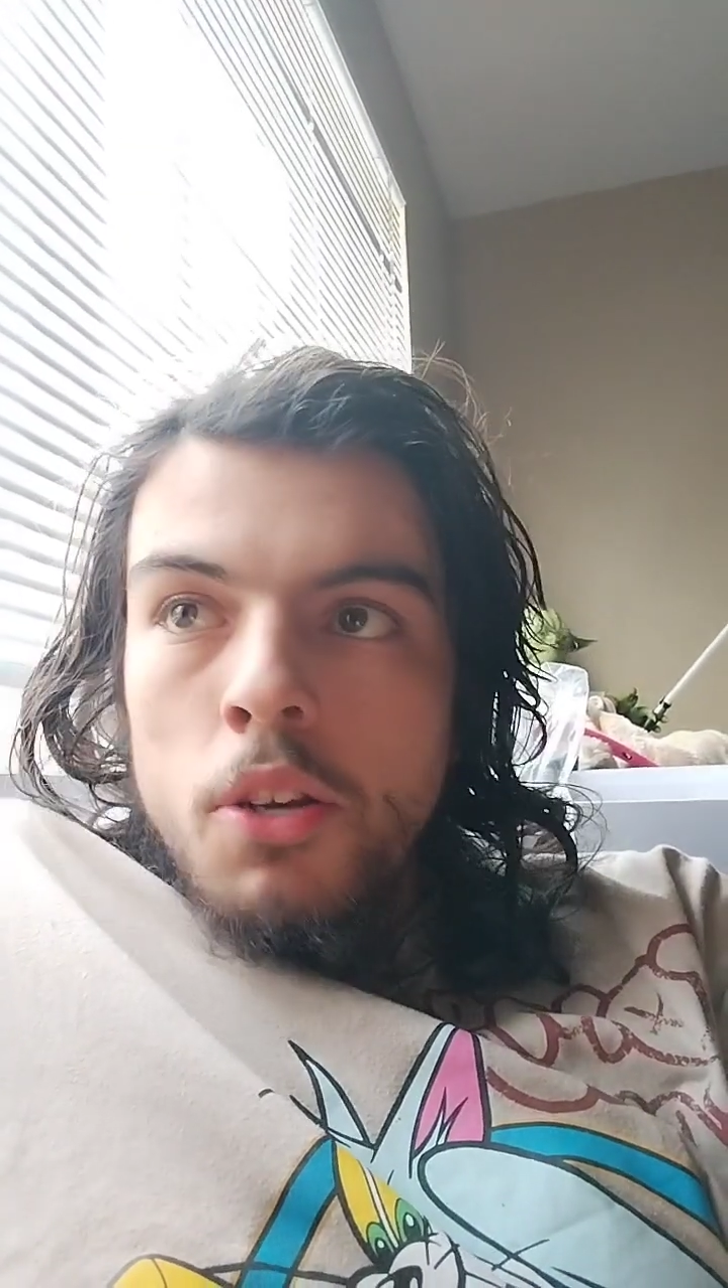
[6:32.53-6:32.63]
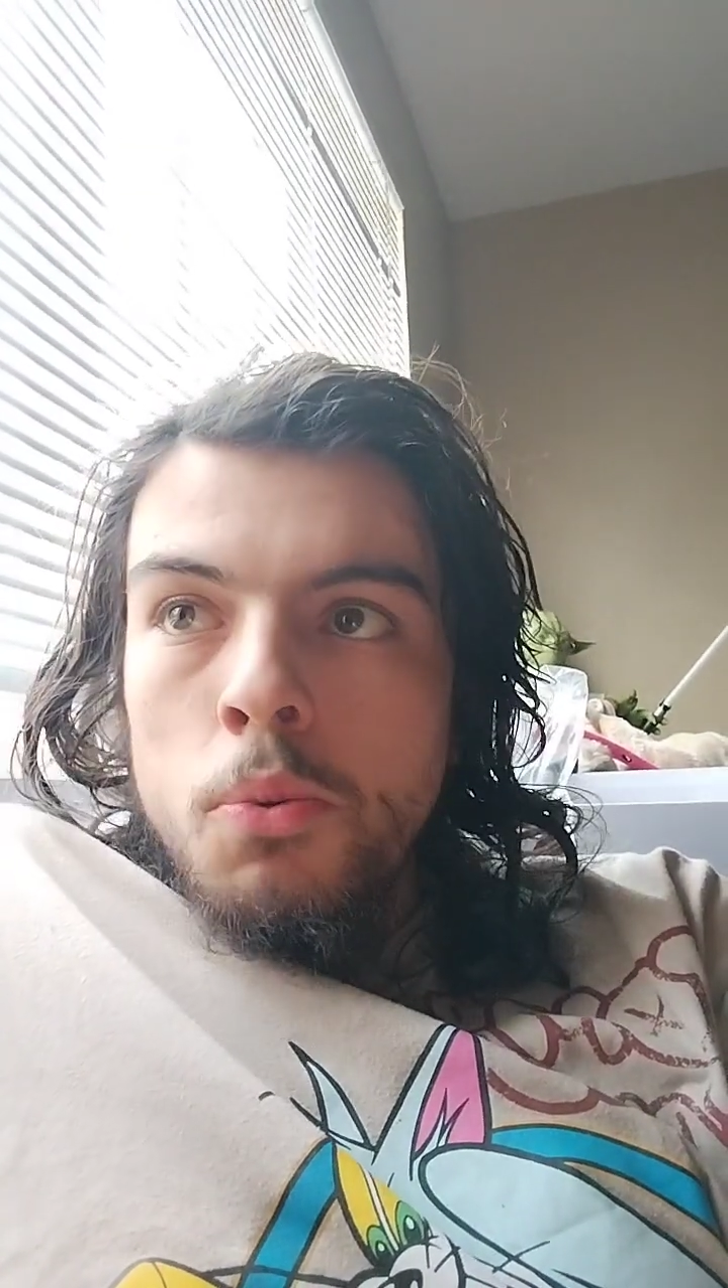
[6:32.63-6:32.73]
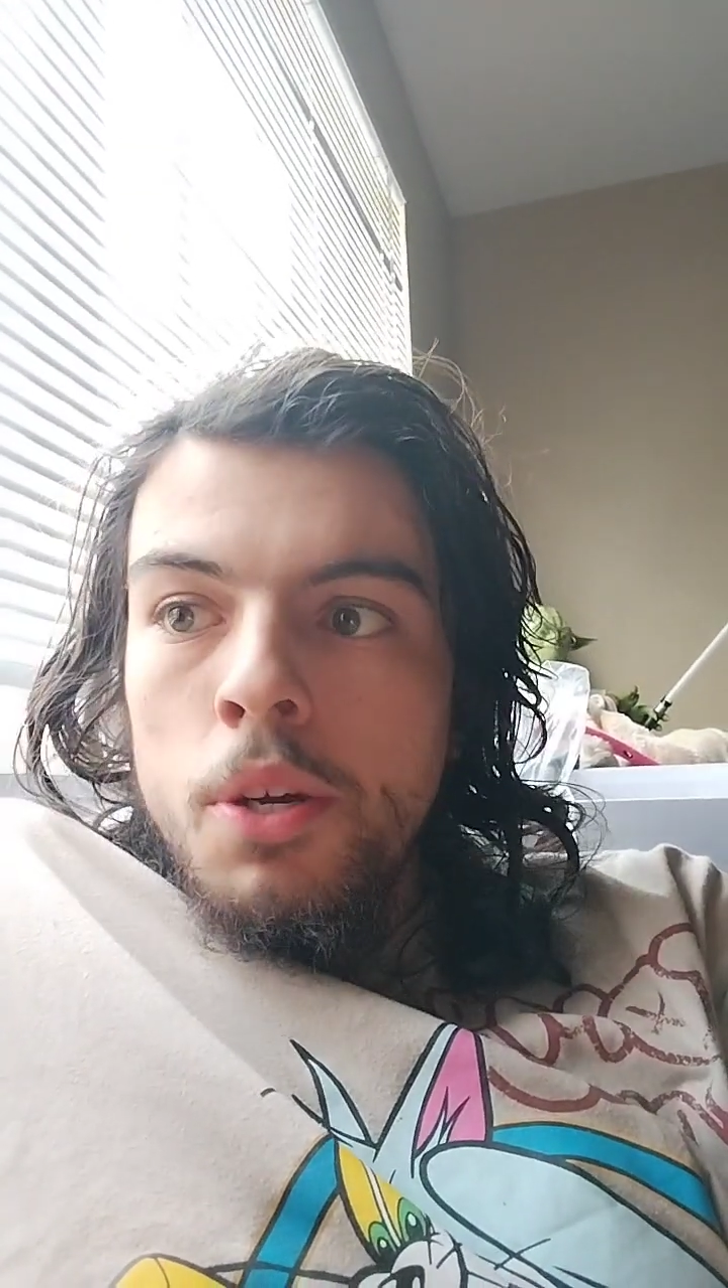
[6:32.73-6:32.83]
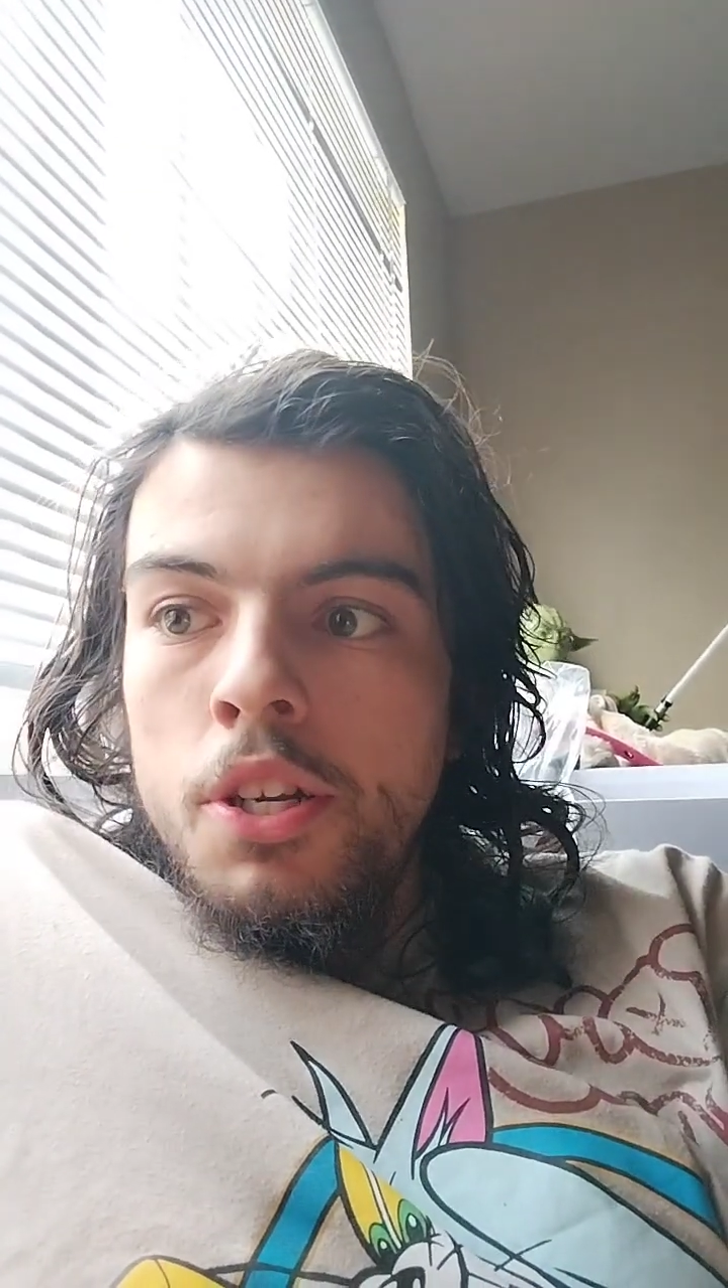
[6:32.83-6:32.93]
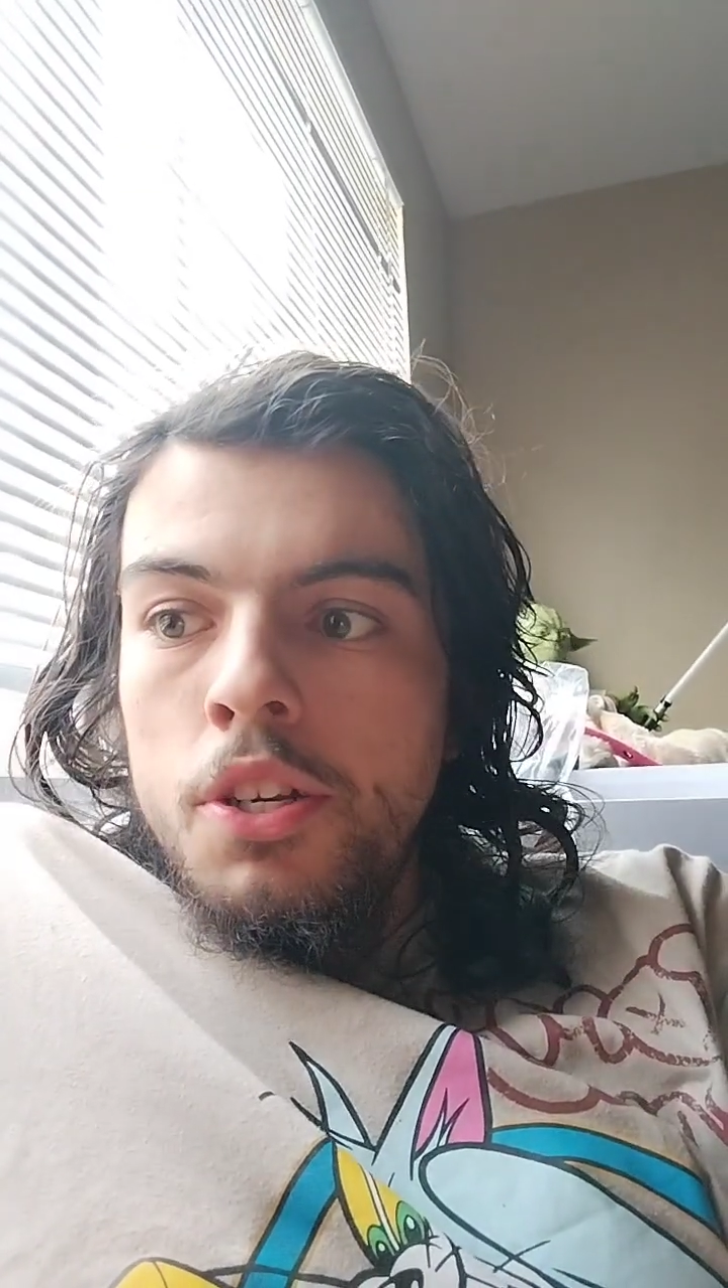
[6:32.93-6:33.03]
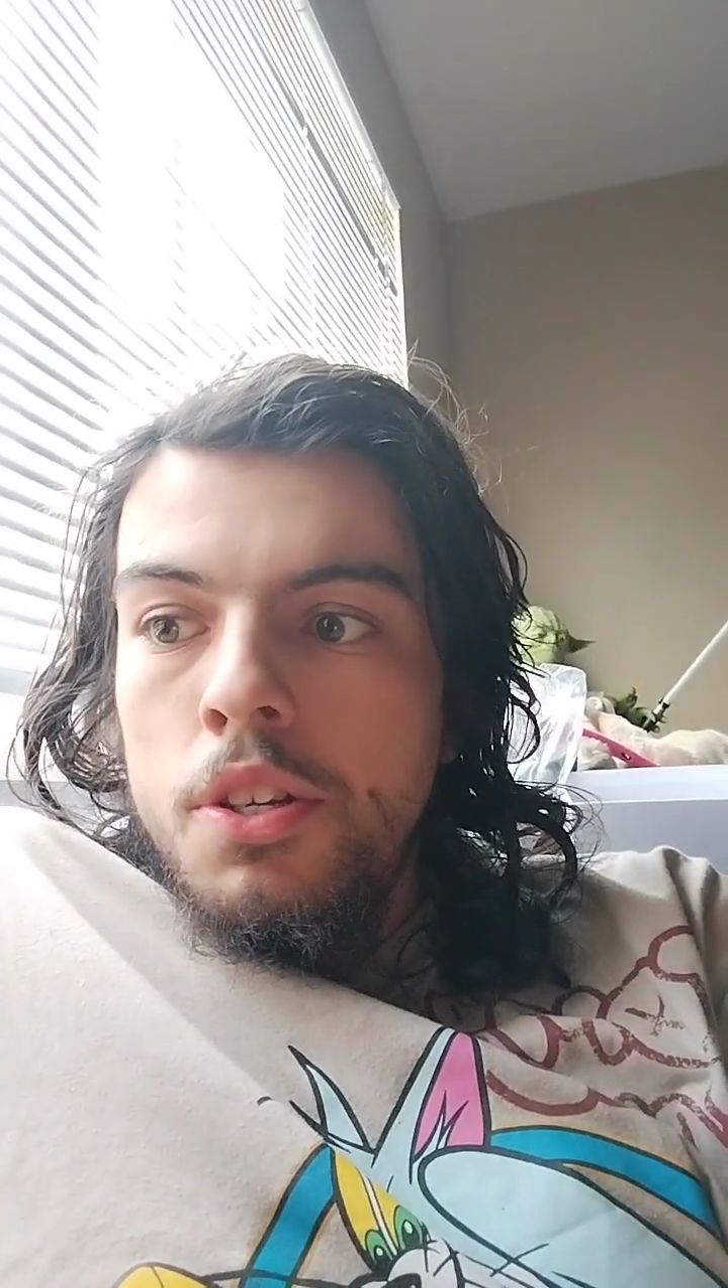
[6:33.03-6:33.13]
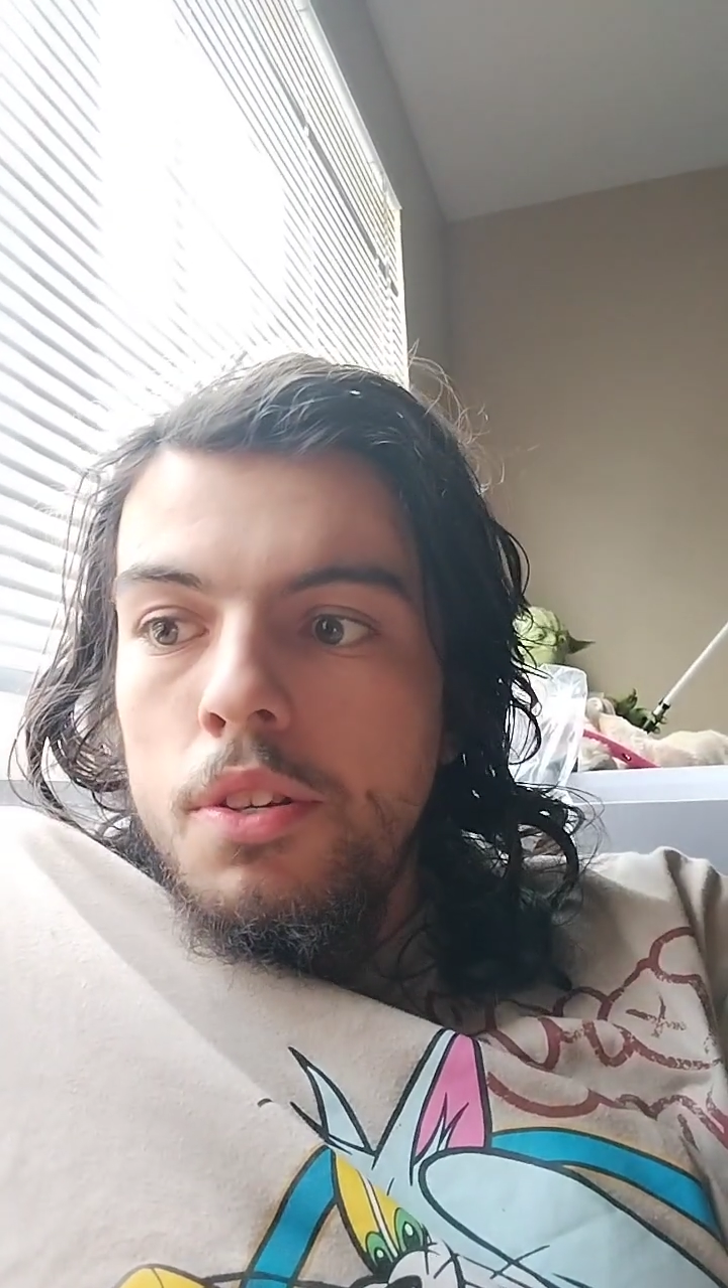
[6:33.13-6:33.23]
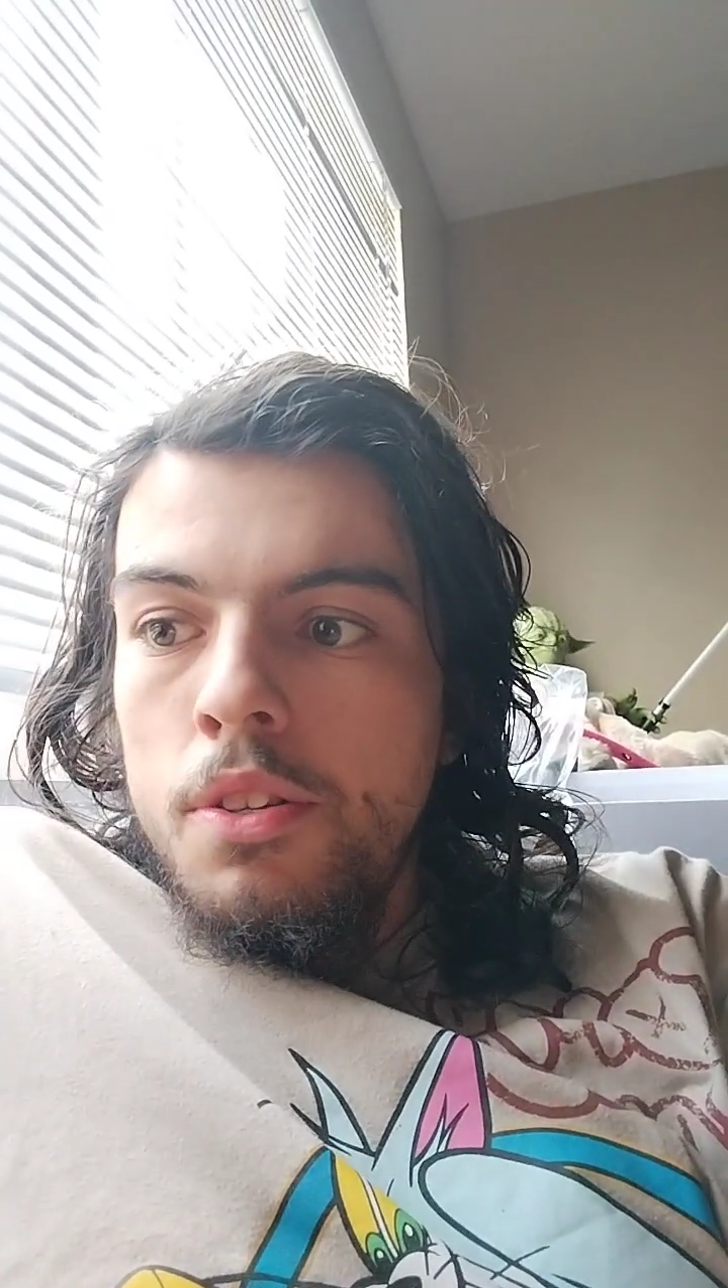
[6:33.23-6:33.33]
a Twitch.